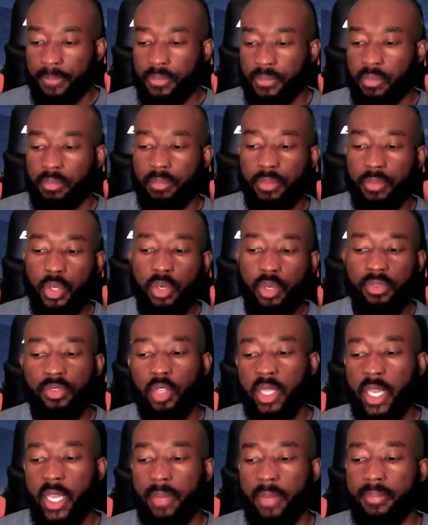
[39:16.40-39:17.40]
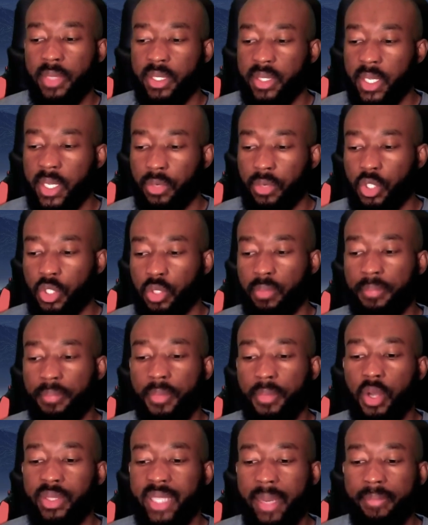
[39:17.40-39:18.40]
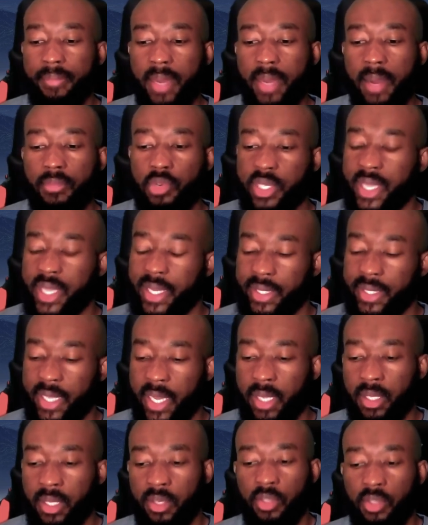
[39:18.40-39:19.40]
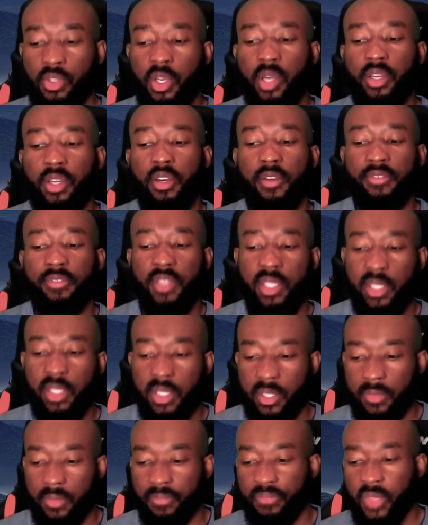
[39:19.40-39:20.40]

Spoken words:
beautiful and mysterious Mondama Munyenge, Garden of Eden,